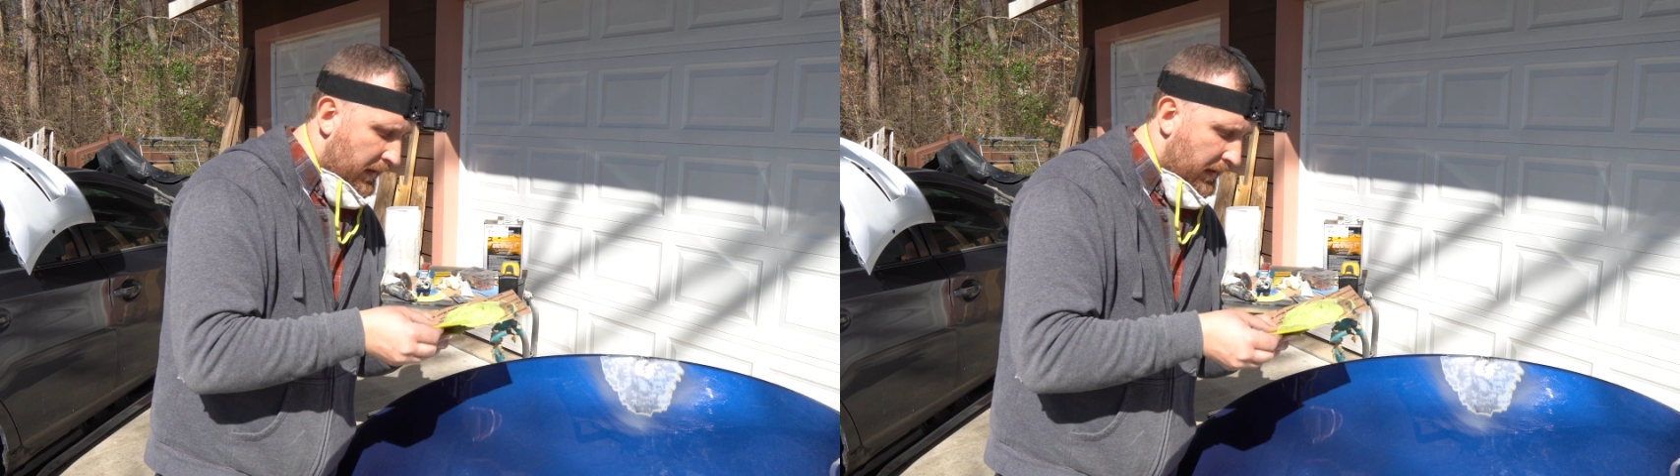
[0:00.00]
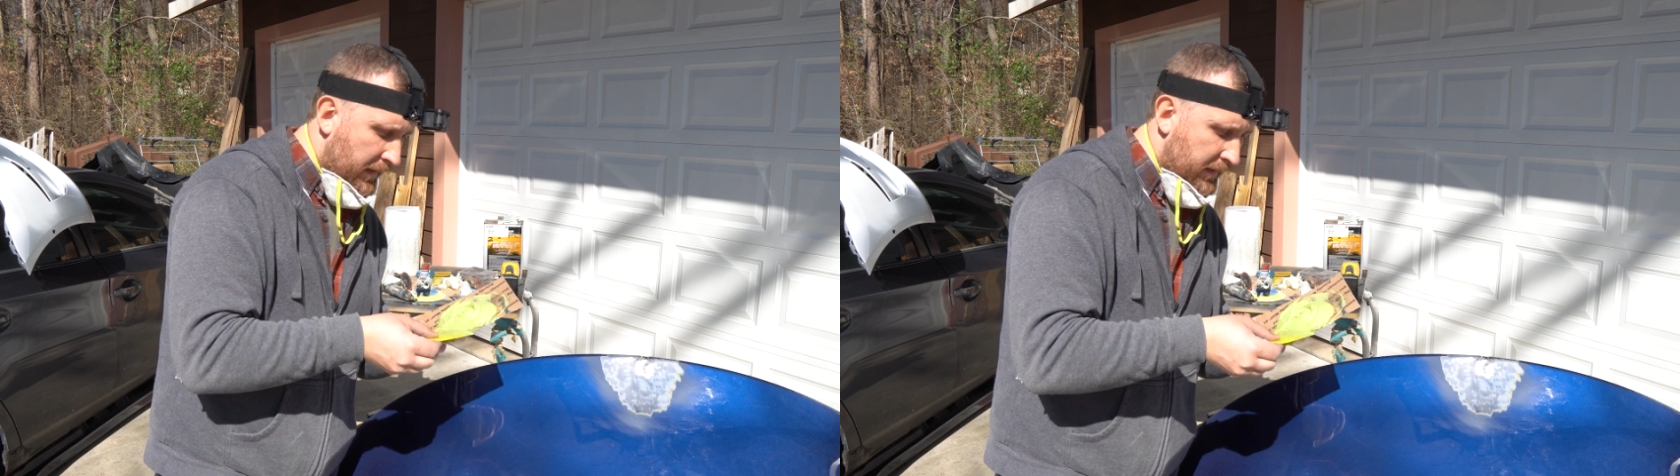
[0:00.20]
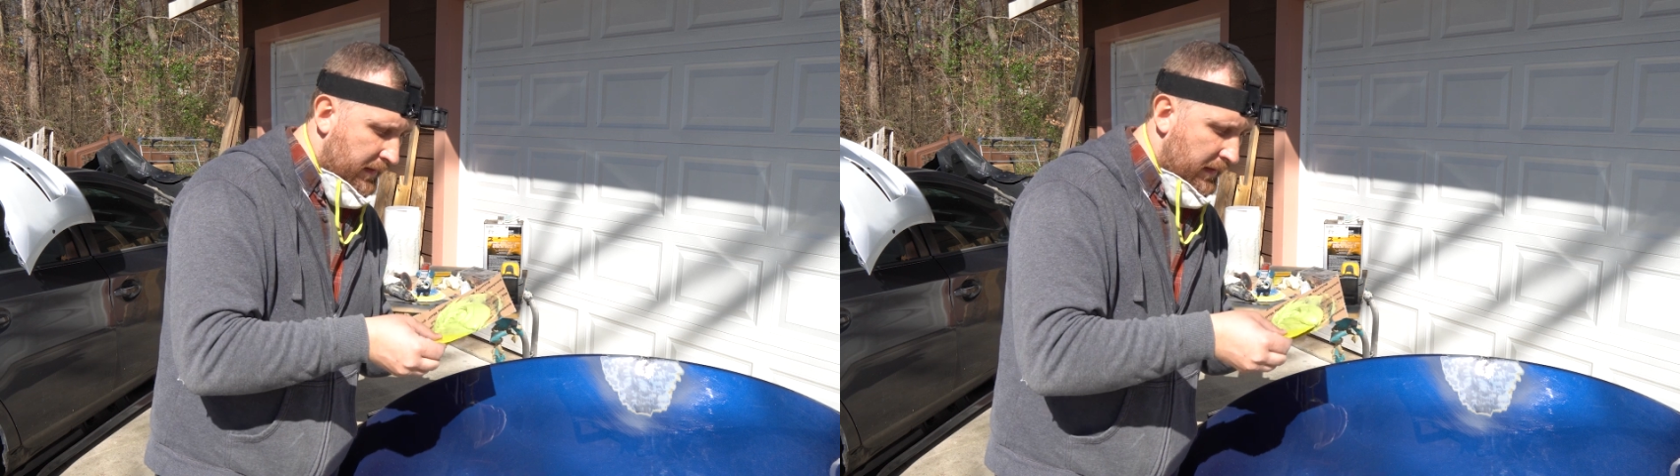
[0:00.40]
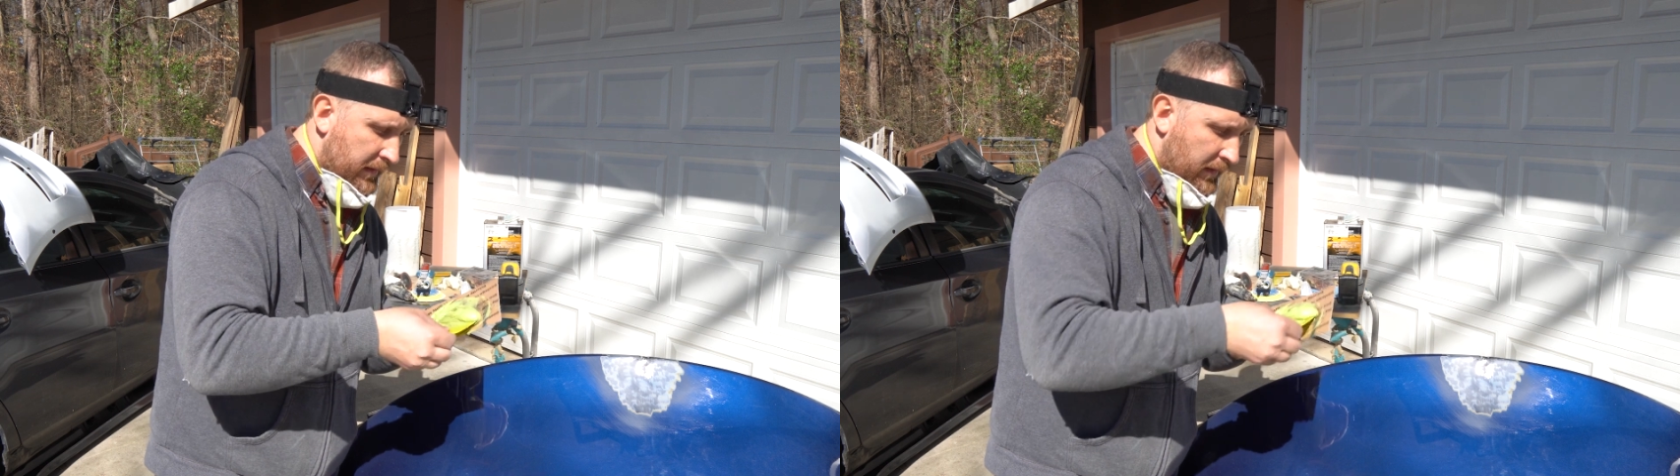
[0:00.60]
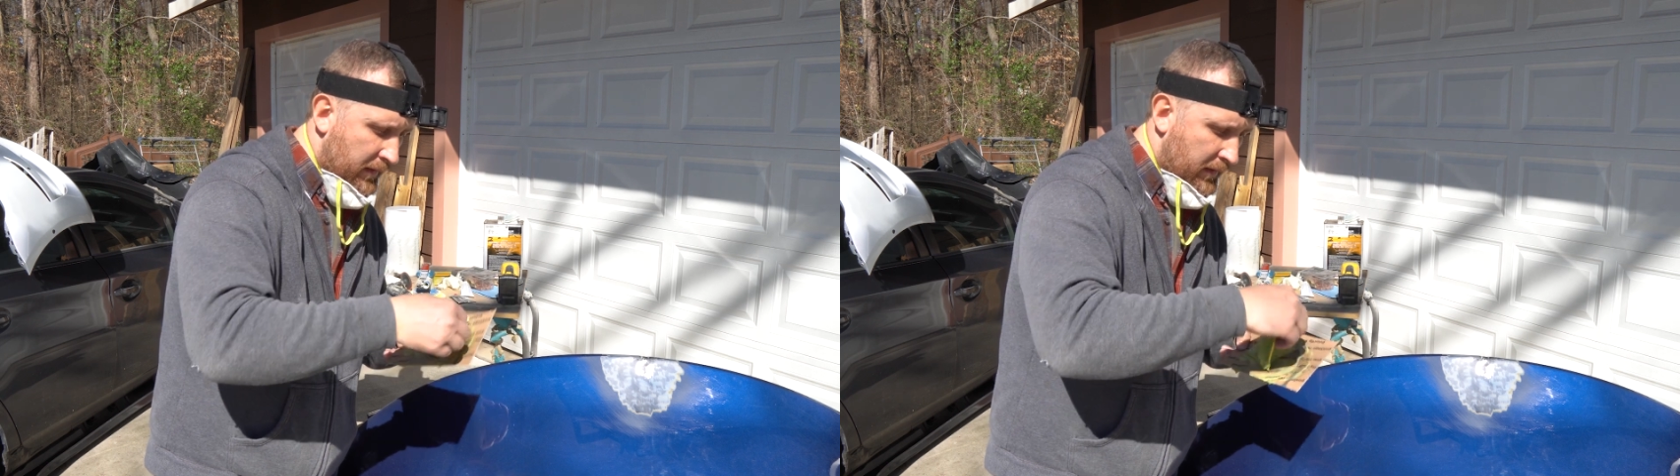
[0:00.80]
and
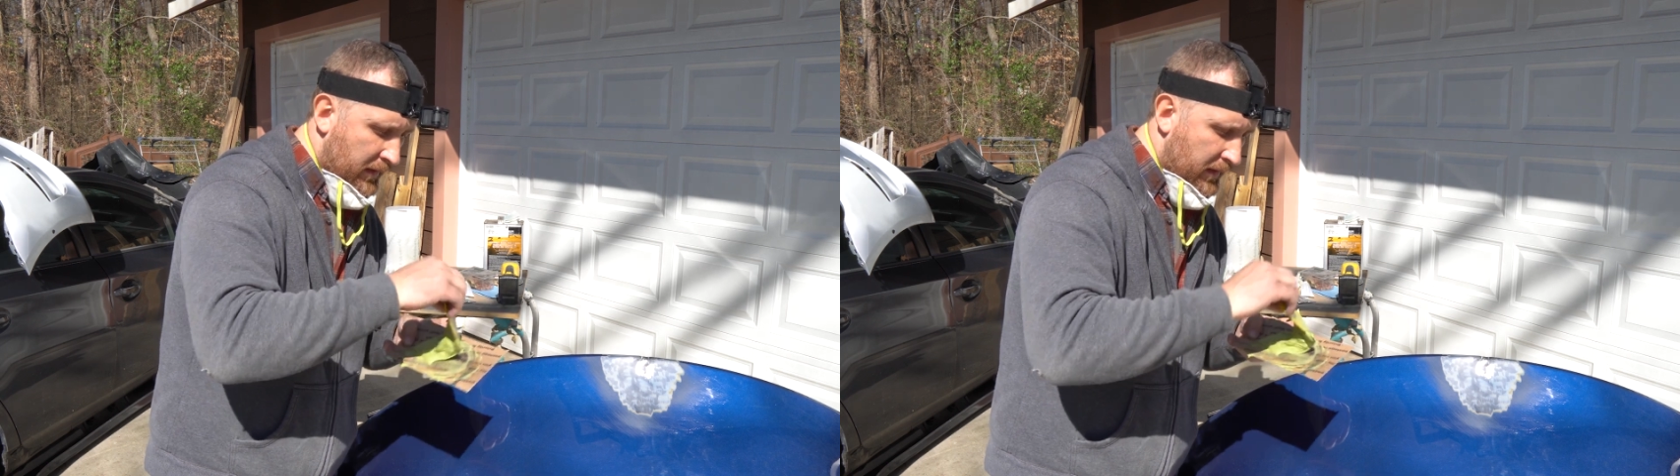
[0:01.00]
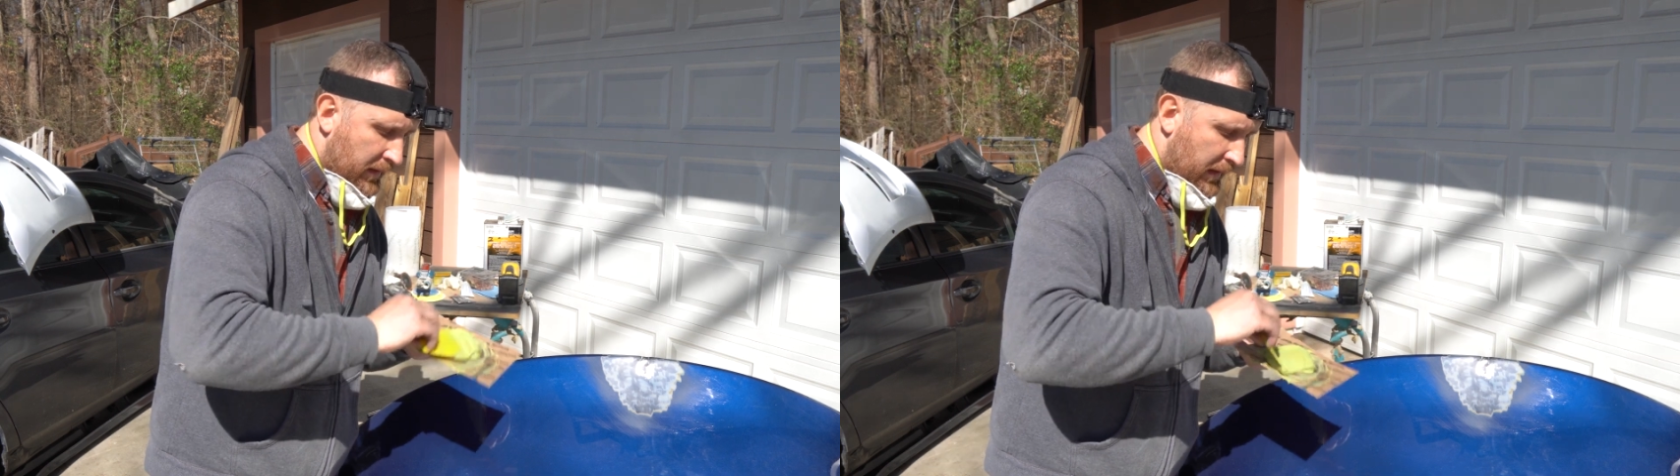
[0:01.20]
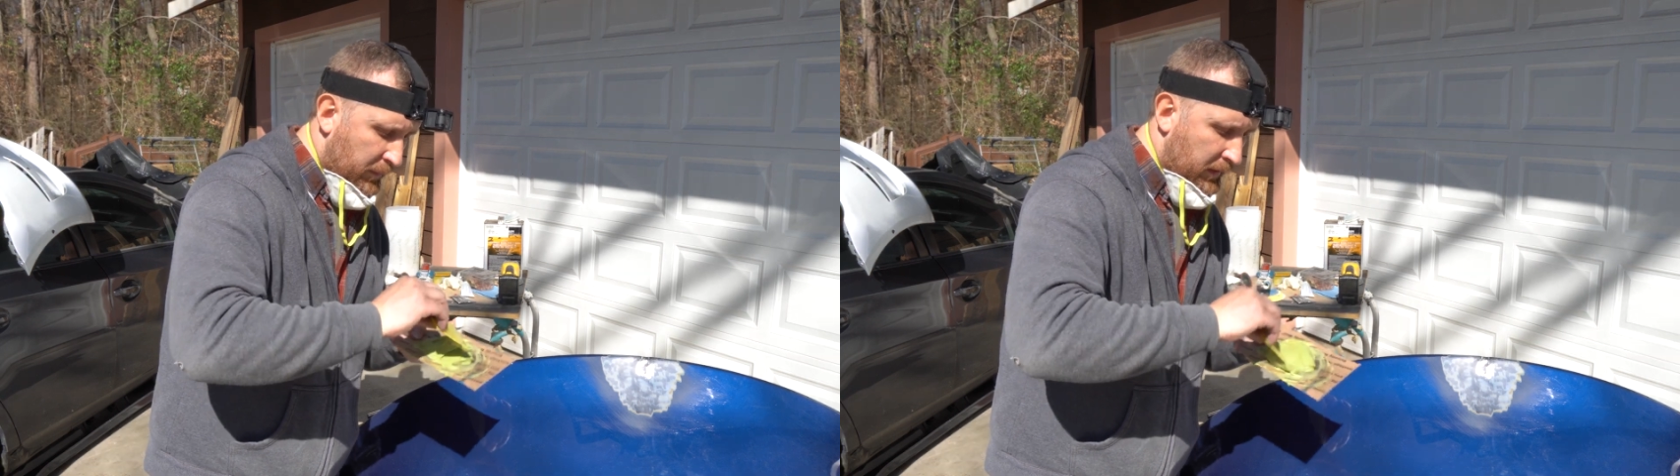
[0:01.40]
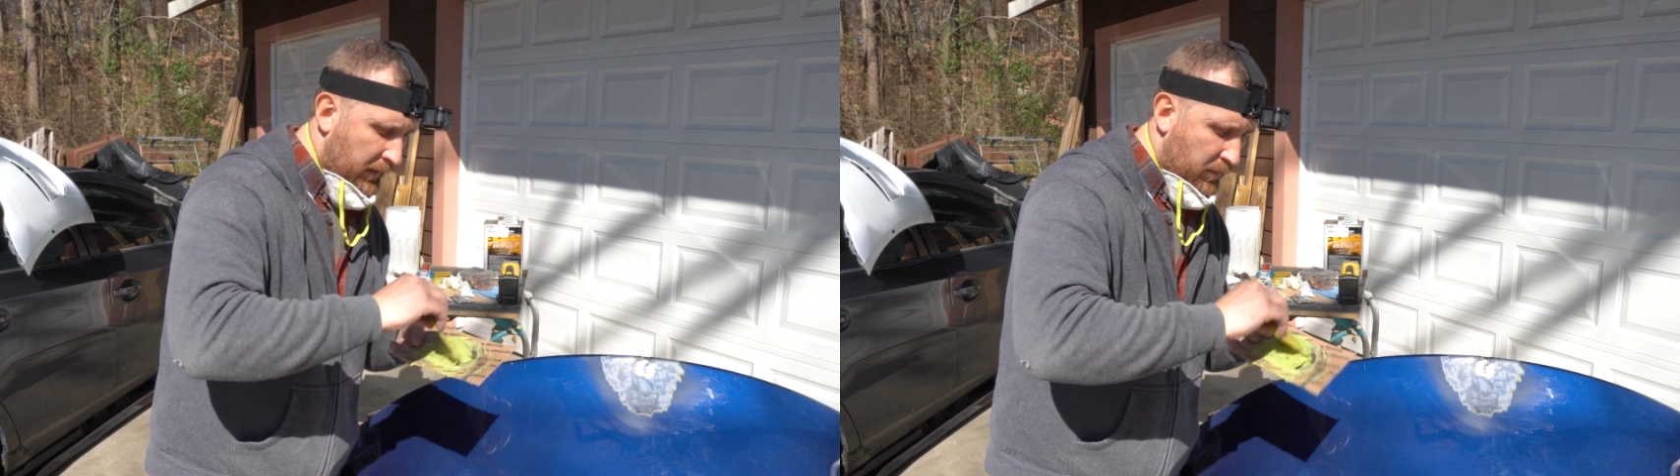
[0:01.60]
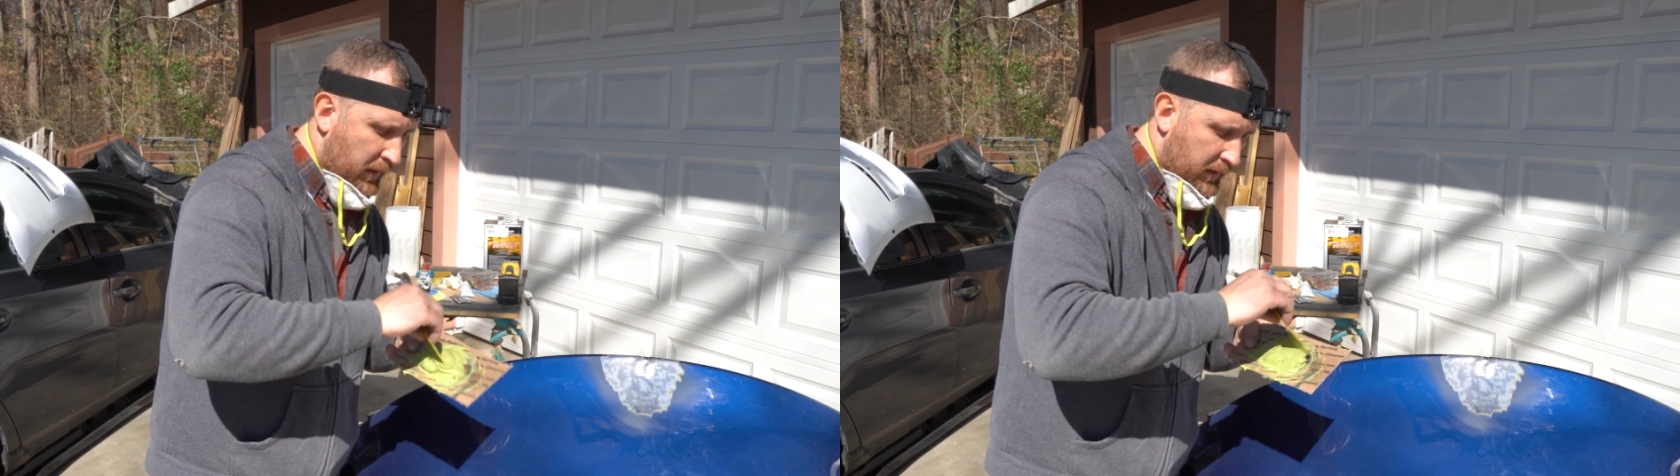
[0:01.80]
then I'm
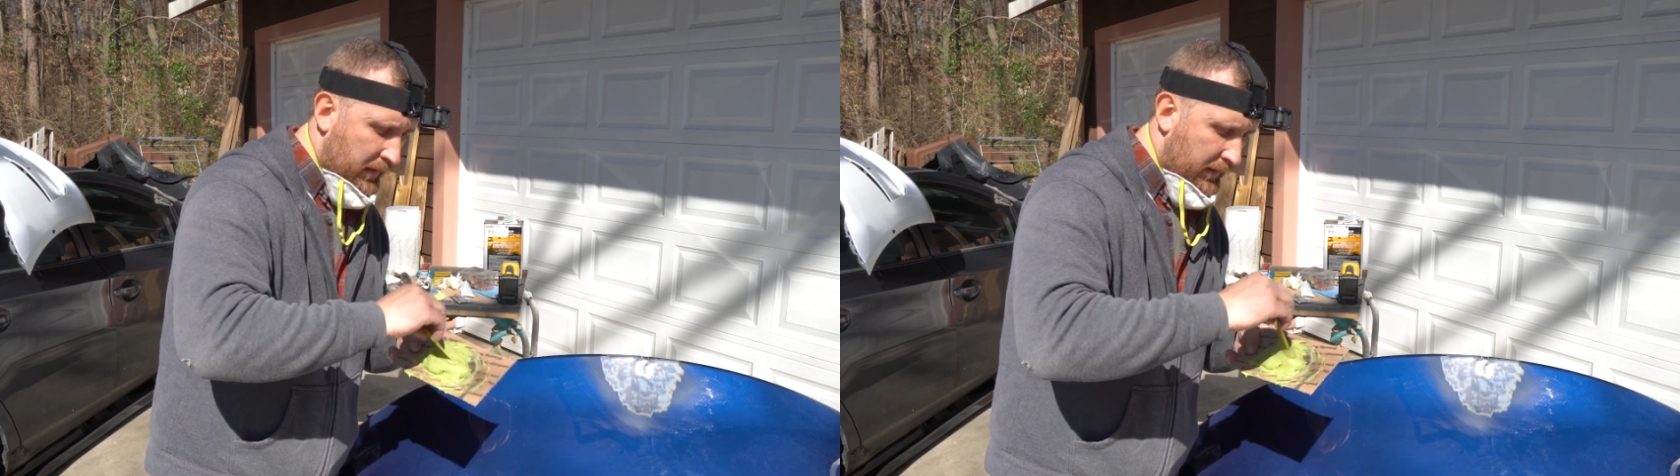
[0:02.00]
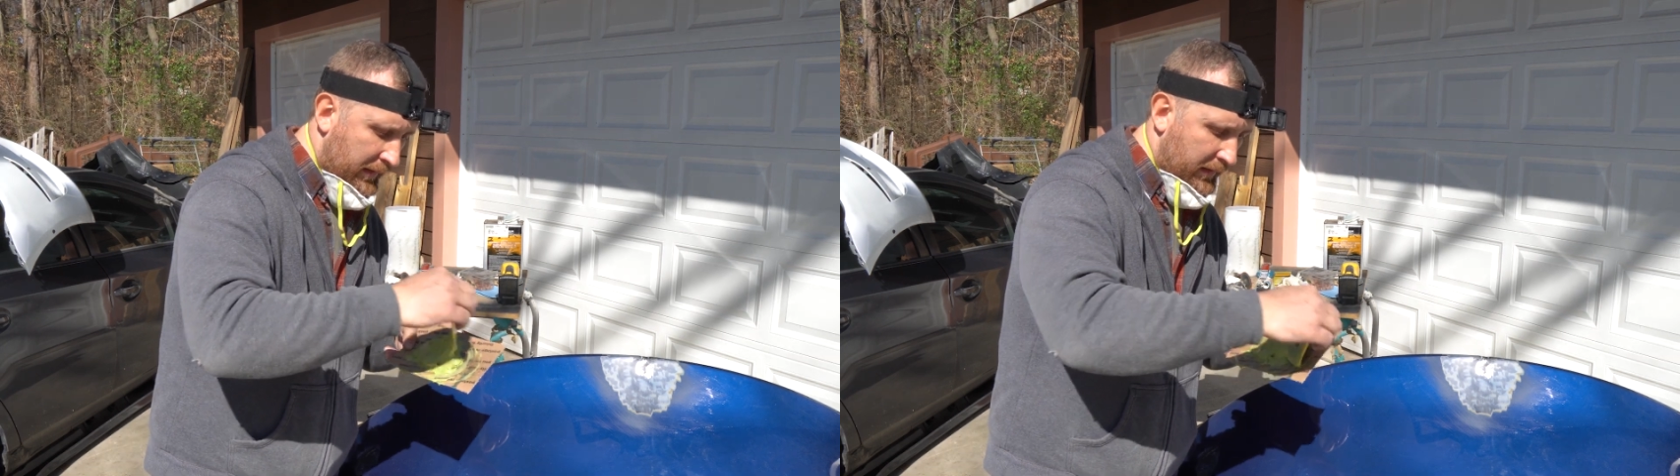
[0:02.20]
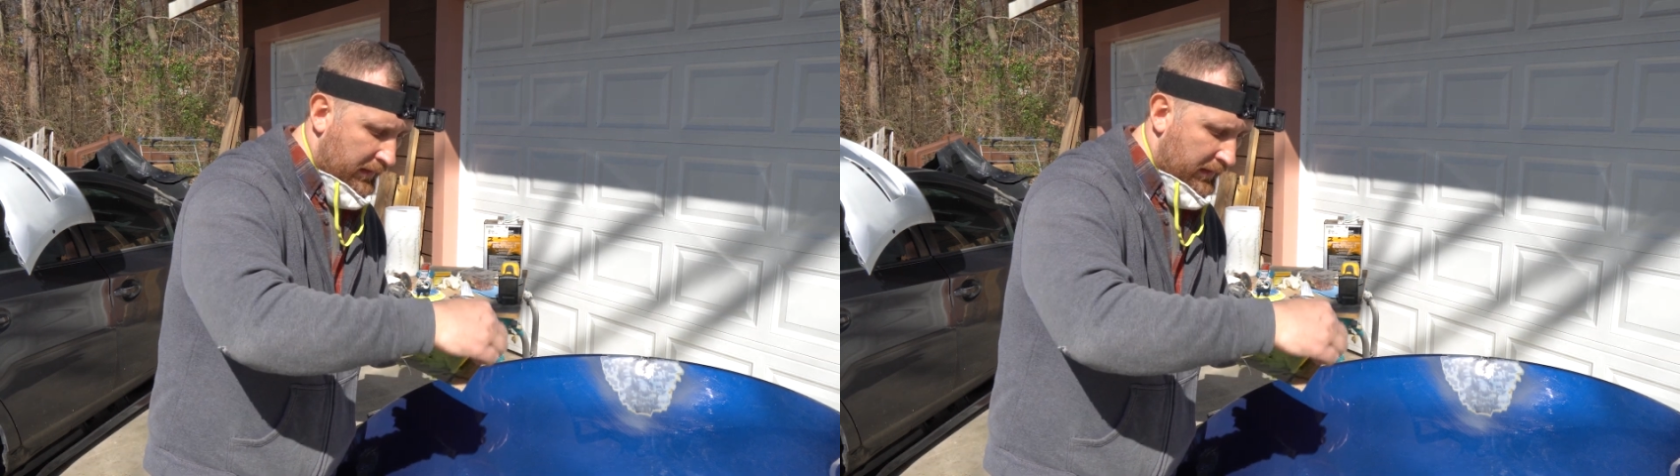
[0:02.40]
gonna mix it like